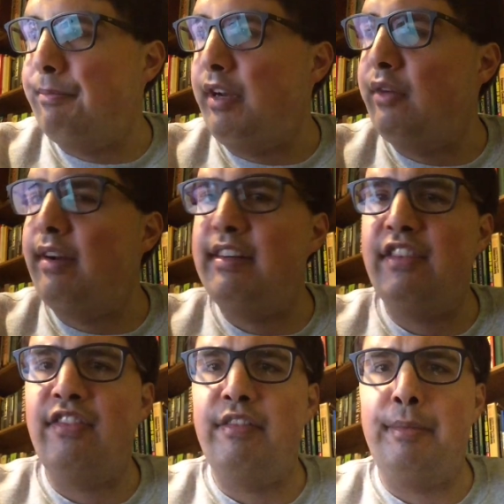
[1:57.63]
pretty quite
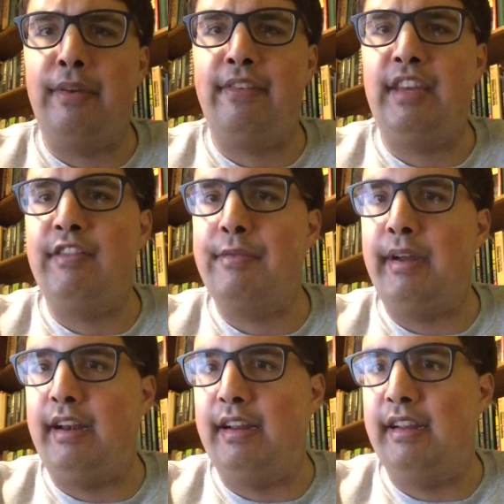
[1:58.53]
different from its TV
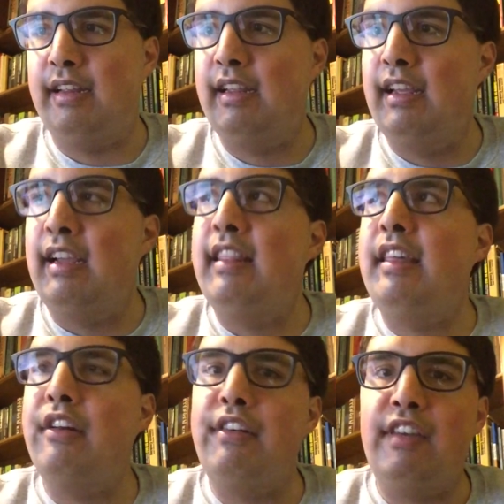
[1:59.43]
rating.
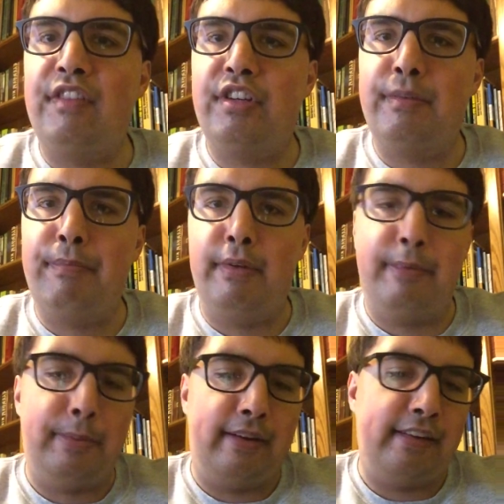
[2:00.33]
The other TV sh-
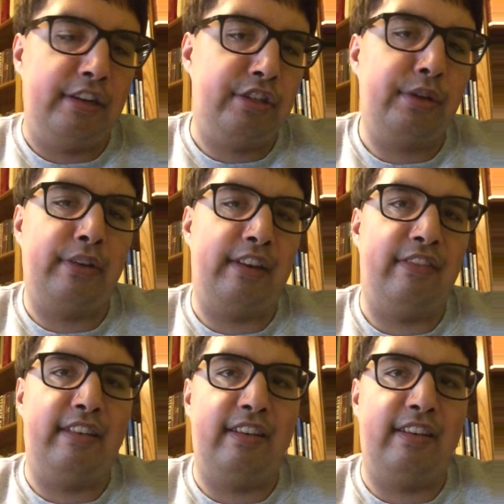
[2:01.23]
PBS Kids shows have a